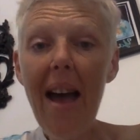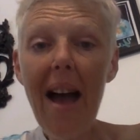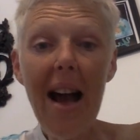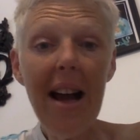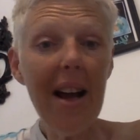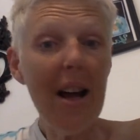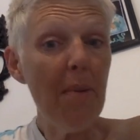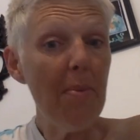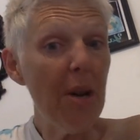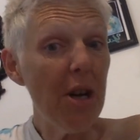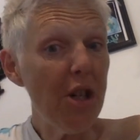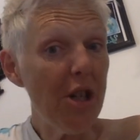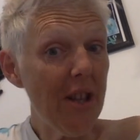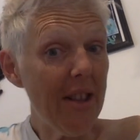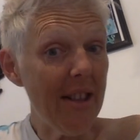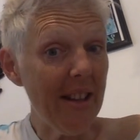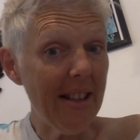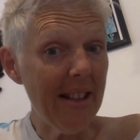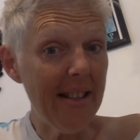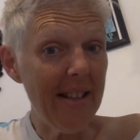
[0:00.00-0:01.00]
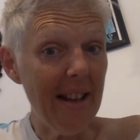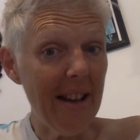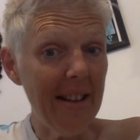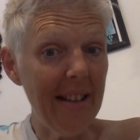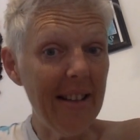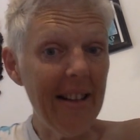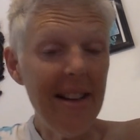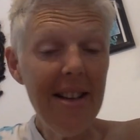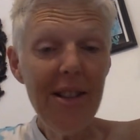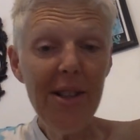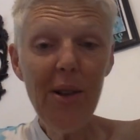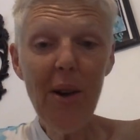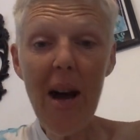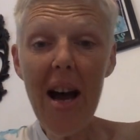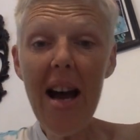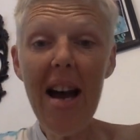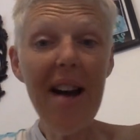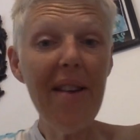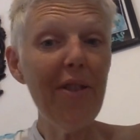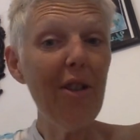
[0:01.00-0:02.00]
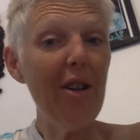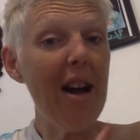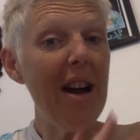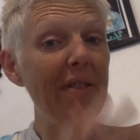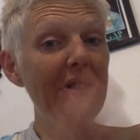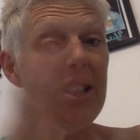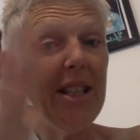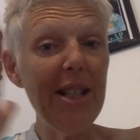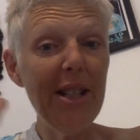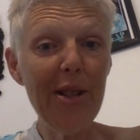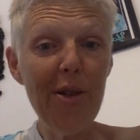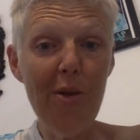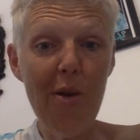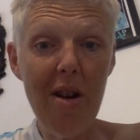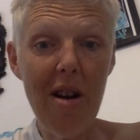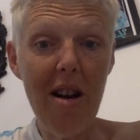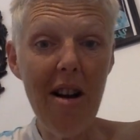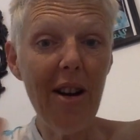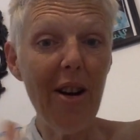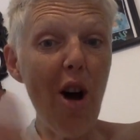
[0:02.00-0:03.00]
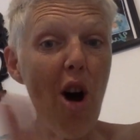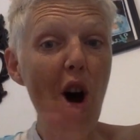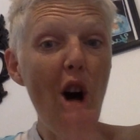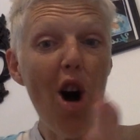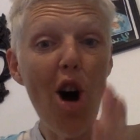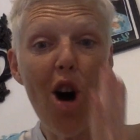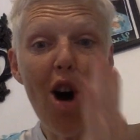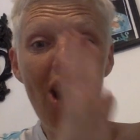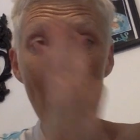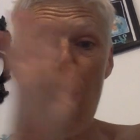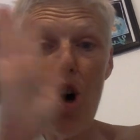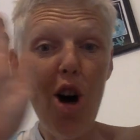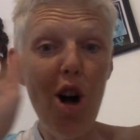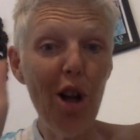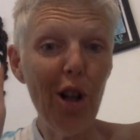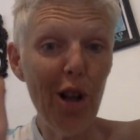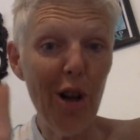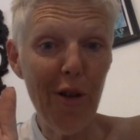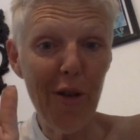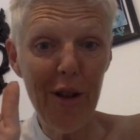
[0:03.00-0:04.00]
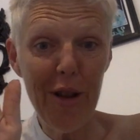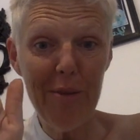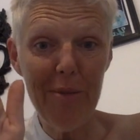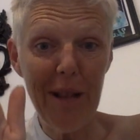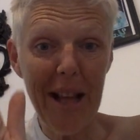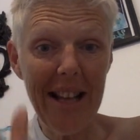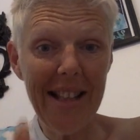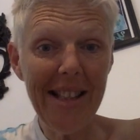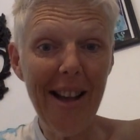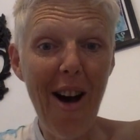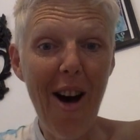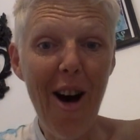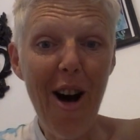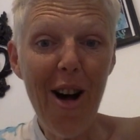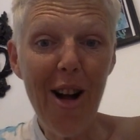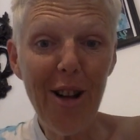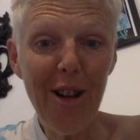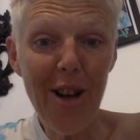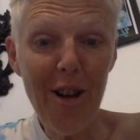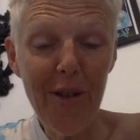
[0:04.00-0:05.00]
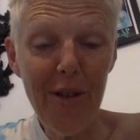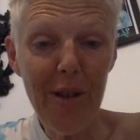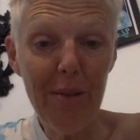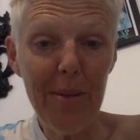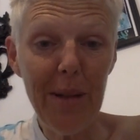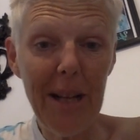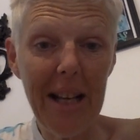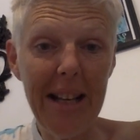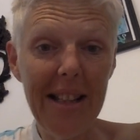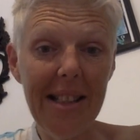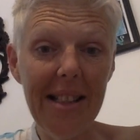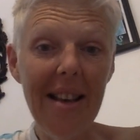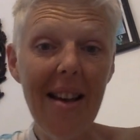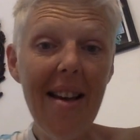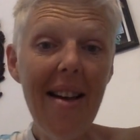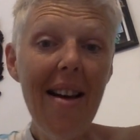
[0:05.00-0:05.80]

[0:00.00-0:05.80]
I got a bunch of things done, so I have craftiness going on all over the place, all over the place.